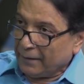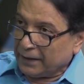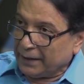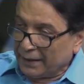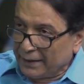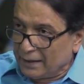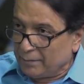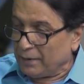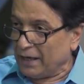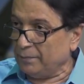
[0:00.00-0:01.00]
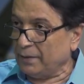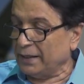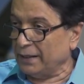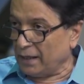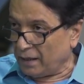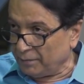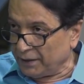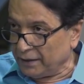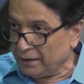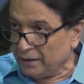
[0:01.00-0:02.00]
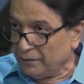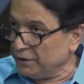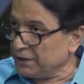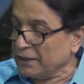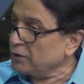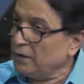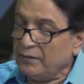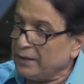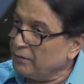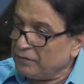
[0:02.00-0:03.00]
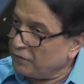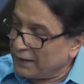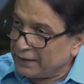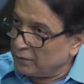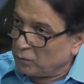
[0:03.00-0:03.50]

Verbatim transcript: creating a manpower and an army, which actually will never fight in